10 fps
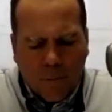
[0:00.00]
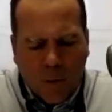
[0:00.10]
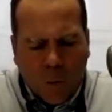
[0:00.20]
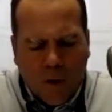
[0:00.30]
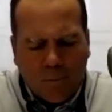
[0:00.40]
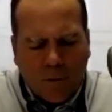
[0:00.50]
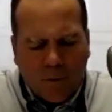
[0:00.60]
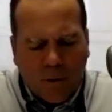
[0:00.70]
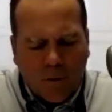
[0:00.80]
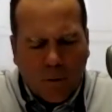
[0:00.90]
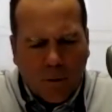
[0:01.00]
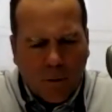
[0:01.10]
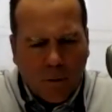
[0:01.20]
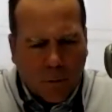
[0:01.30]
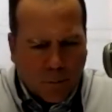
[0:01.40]
what
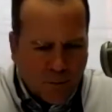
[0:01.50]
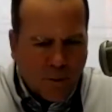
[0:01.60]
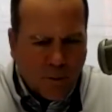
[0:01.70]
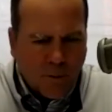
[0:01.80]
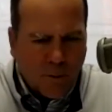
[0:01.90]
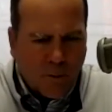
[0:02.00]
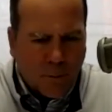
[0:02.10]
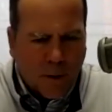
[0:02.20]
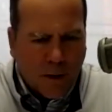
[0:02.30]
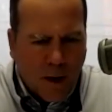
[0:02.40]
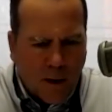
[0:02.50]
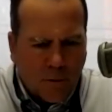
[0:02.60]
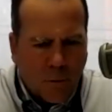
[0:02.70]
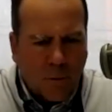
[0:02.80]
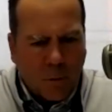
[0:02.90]
position or positions did you play in high
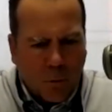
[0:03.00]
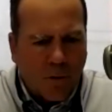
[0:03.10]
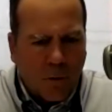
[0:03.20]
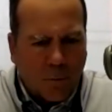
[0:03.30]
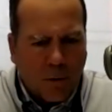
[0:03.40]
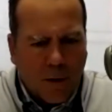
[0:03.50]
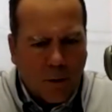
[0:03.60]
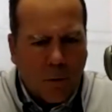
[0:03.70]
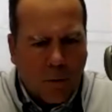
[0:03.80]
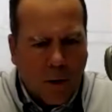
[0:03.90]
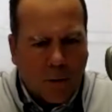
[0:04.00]
school? And then what did you play at UNH?